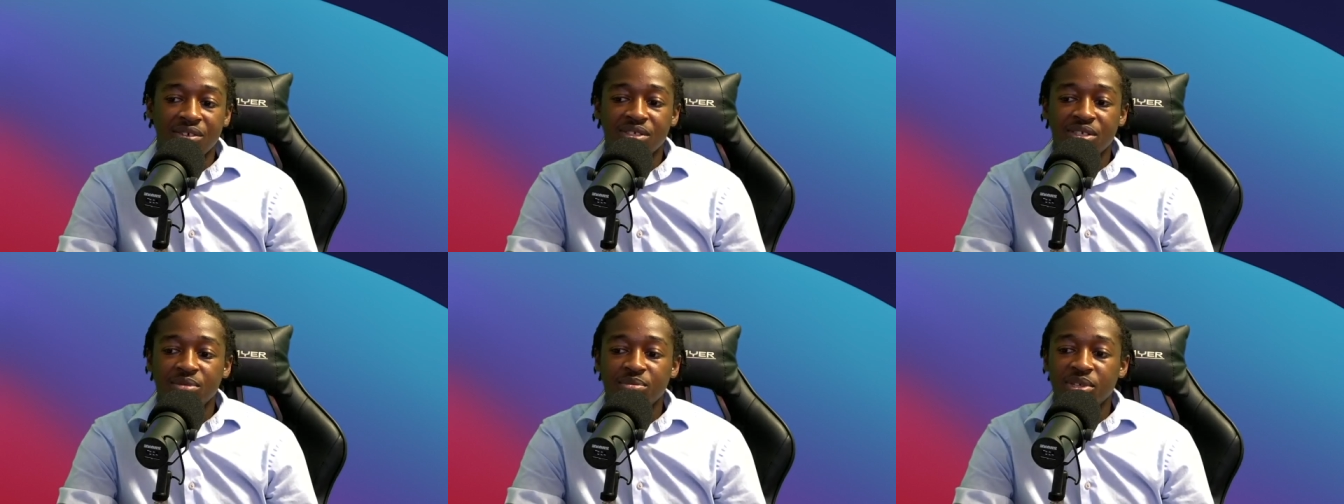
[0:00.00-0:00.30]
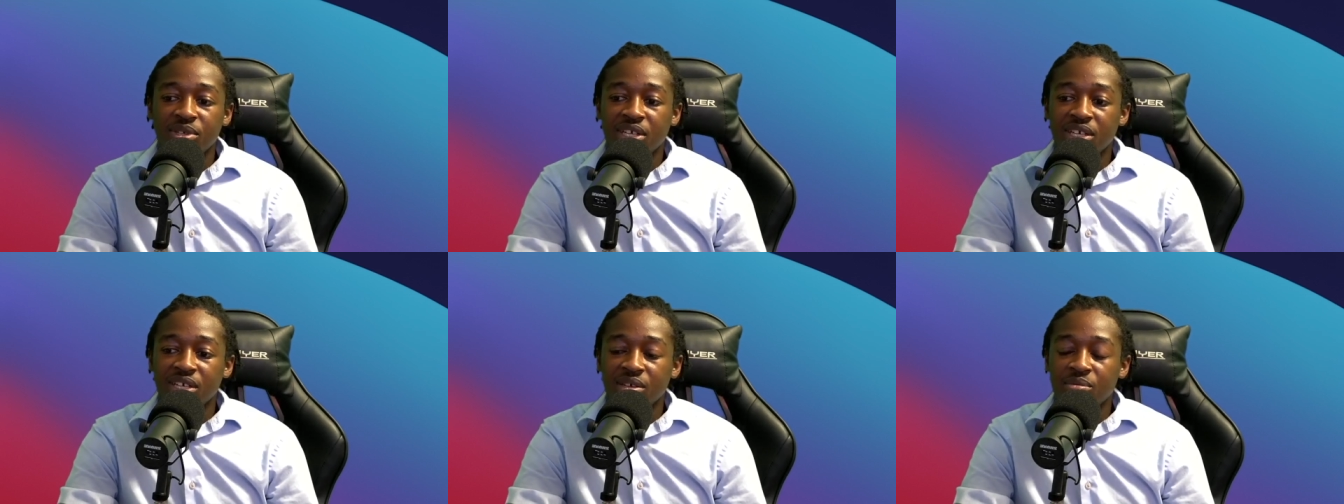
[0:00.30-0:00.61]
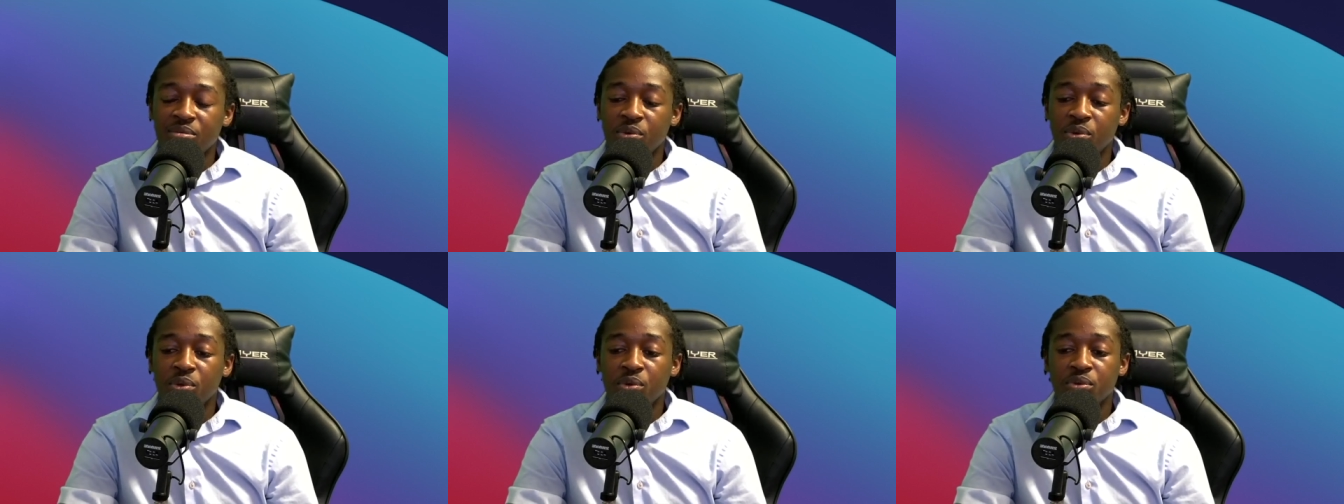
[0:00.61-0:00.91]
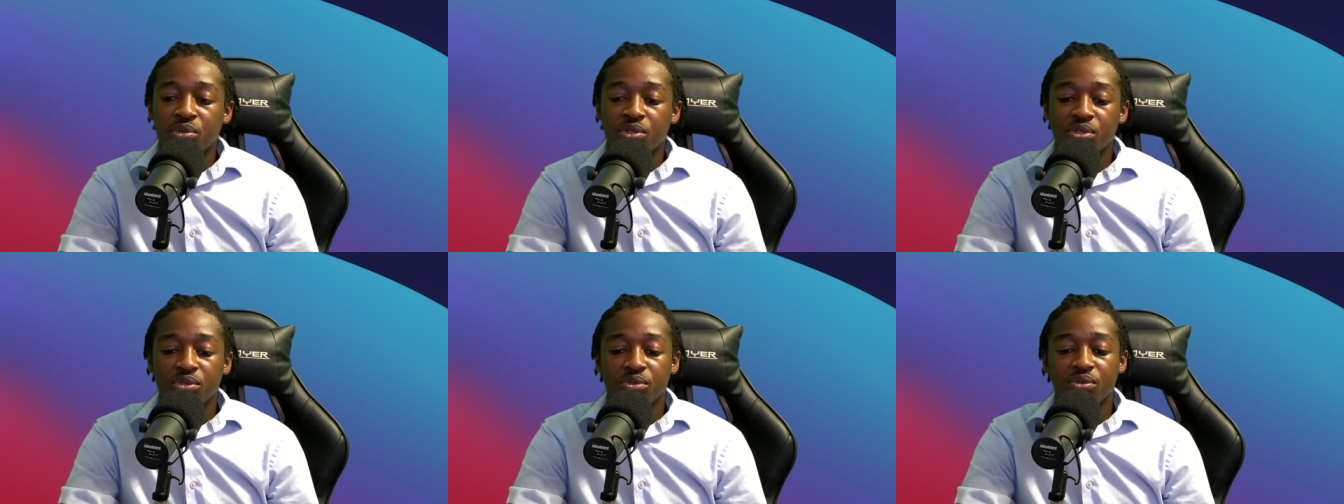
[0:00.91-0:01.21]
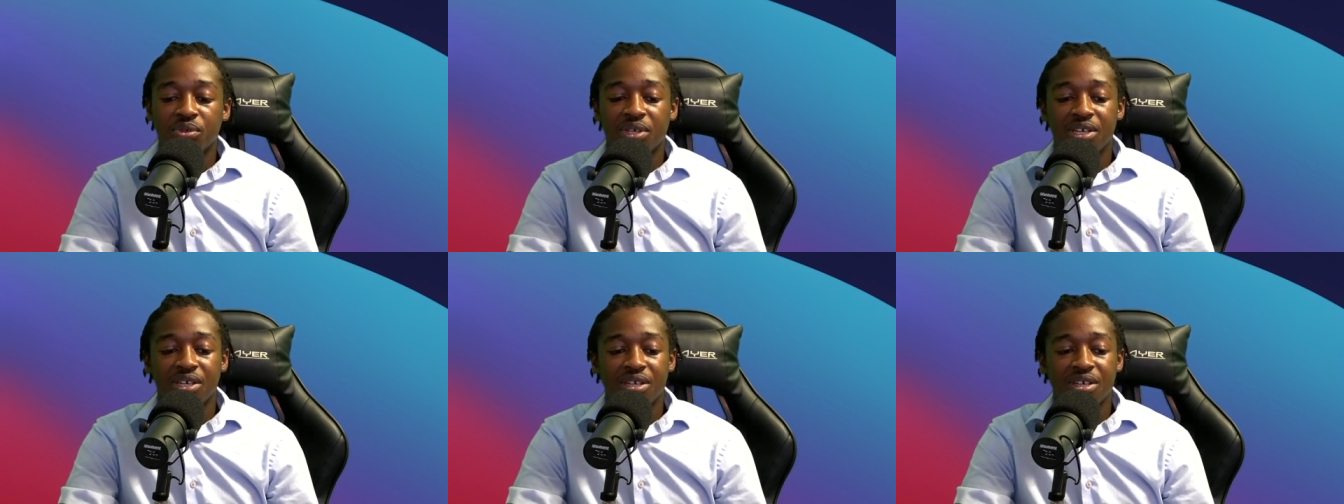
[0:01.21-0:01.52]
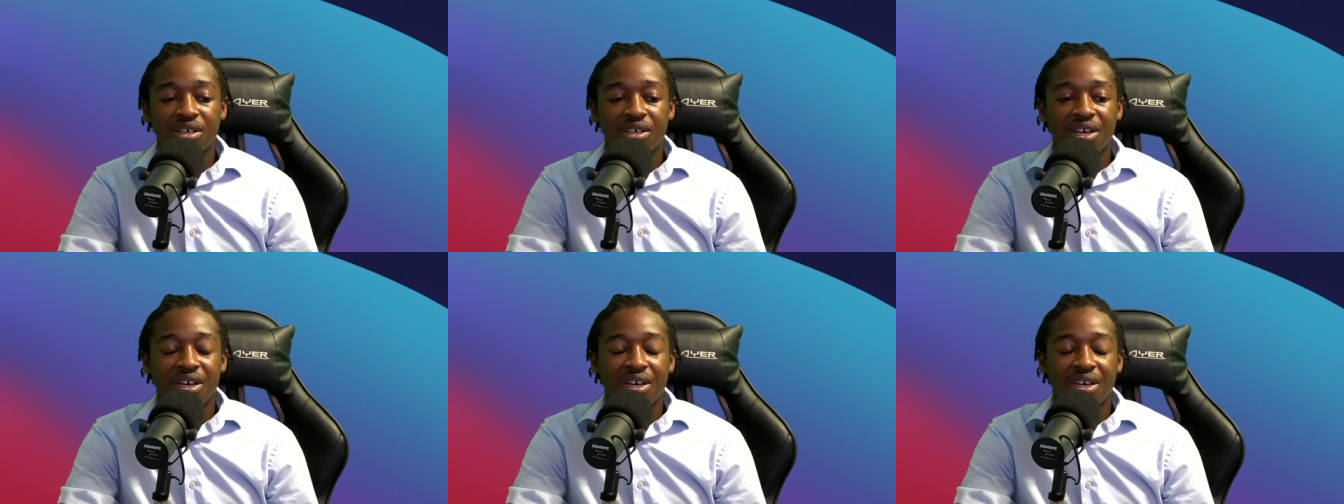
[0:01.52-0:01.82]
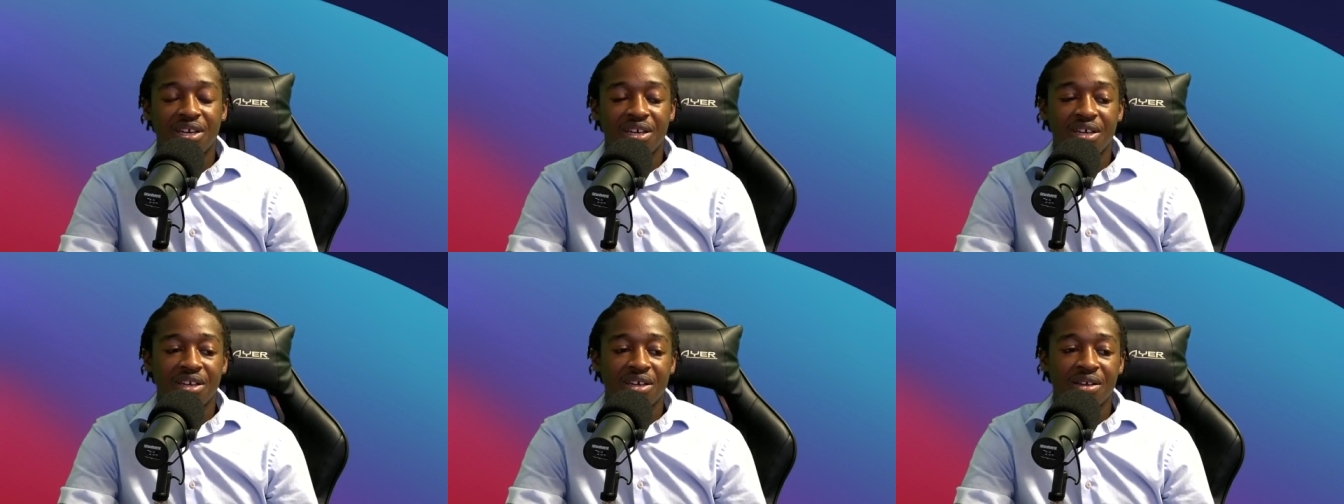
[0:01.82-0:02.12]
to be able to get
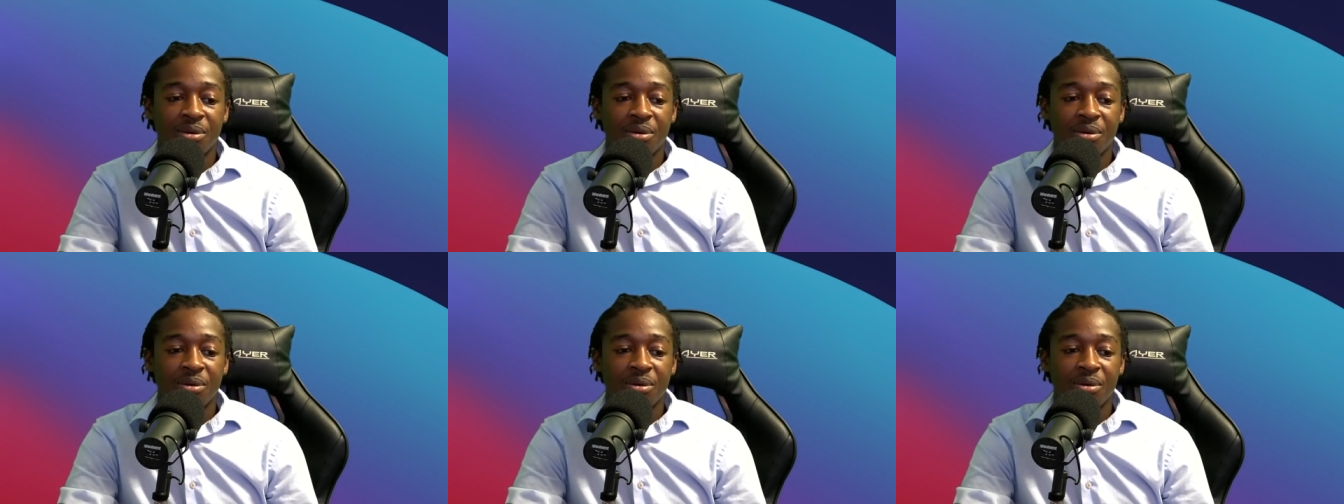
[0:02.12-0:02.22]
a